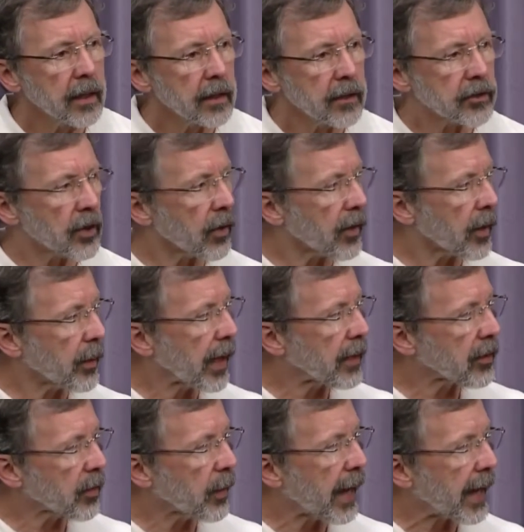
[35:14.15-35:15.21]
So then we had
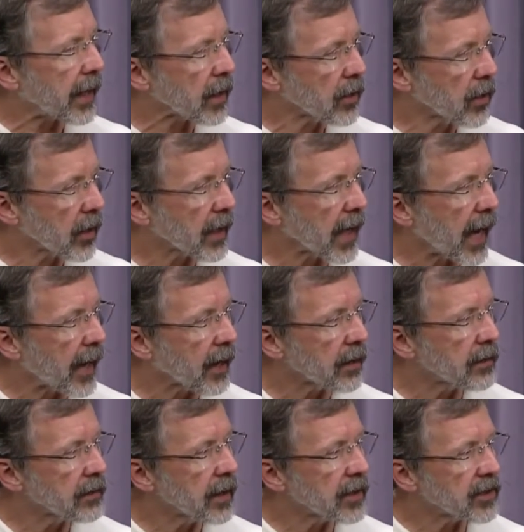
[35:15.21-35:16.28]
to go back and look at it
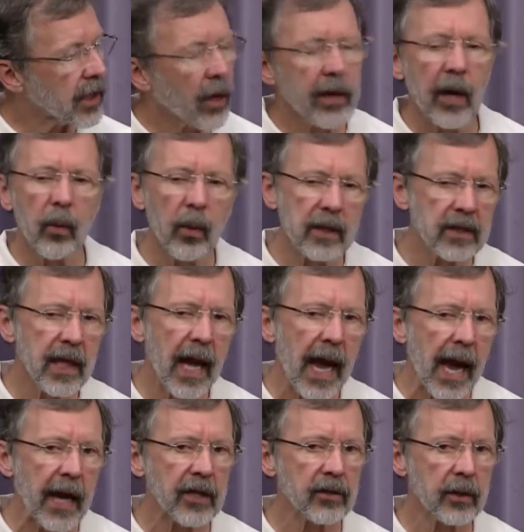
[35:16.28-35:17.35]
and, and say, okay, what's
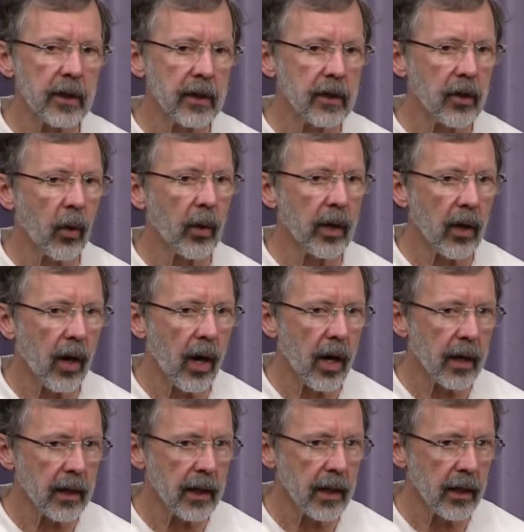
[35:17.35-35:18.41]
actually going
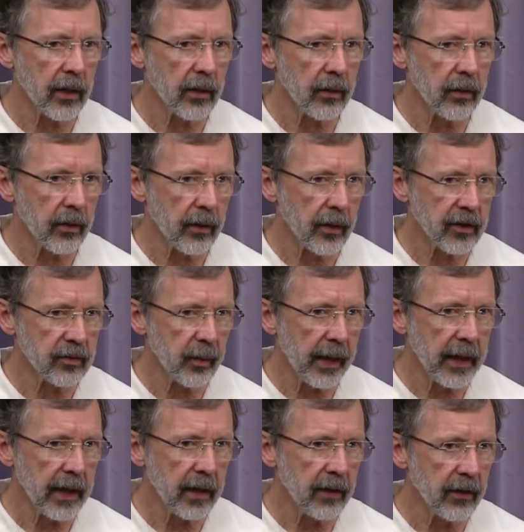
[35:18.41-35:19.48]
on here that's
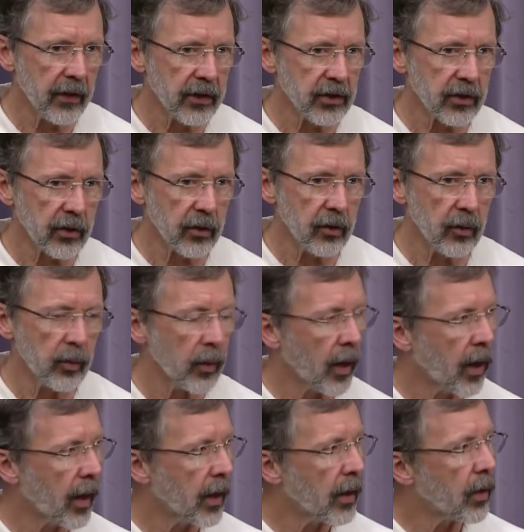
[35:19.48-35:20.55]
making this group
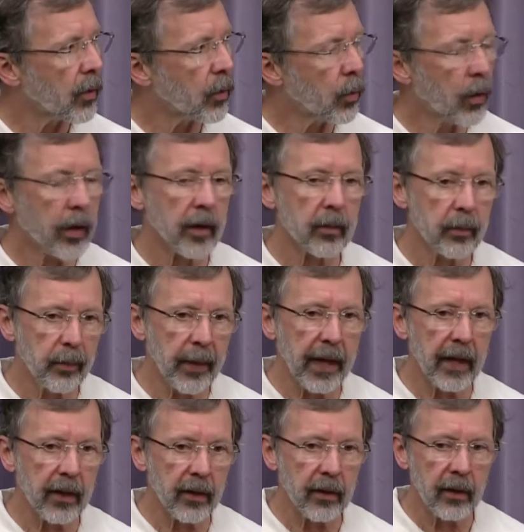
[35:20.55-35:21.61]
work
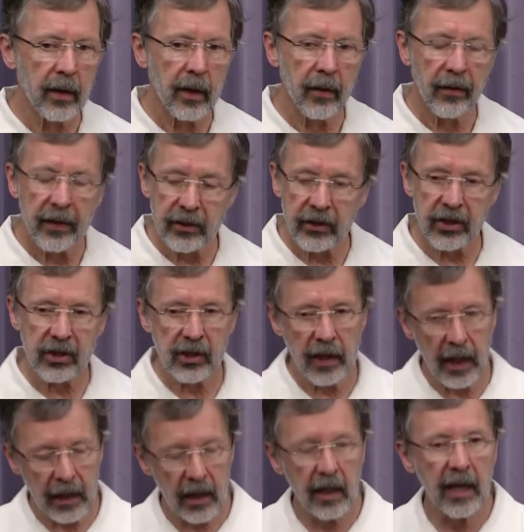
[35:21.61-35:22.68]
better than just
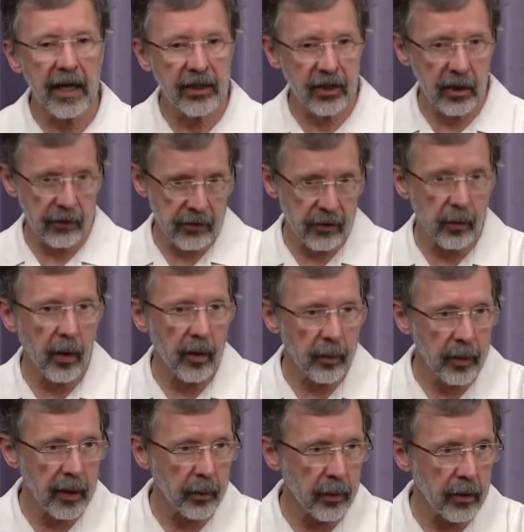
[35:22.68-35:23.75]
a collection of smart
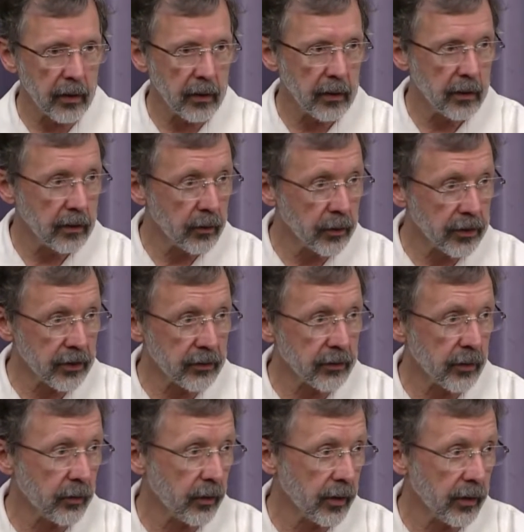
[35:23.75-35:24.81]
people? Which is,
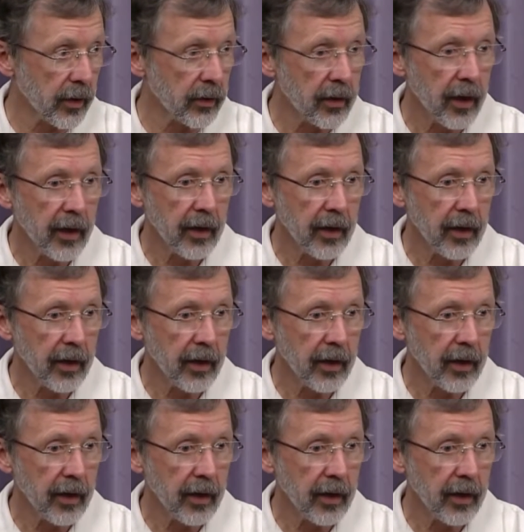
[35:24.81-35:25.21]
for,